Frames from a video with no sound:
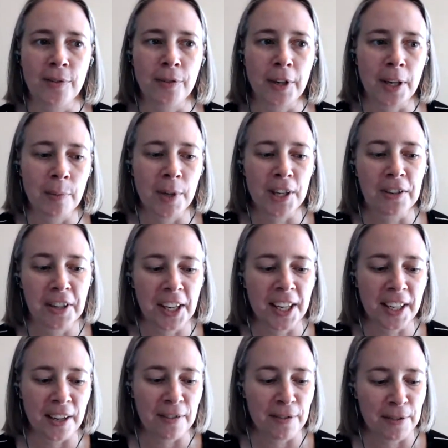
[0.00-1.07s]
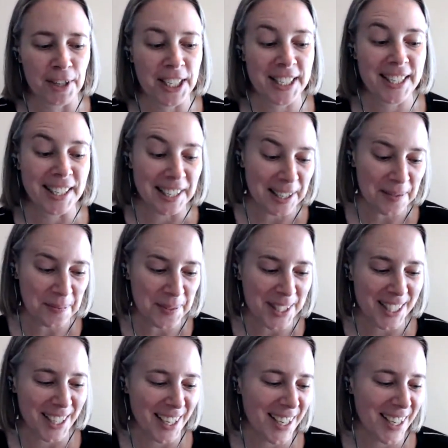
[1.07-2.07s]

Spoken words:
free, but you can't get free teams.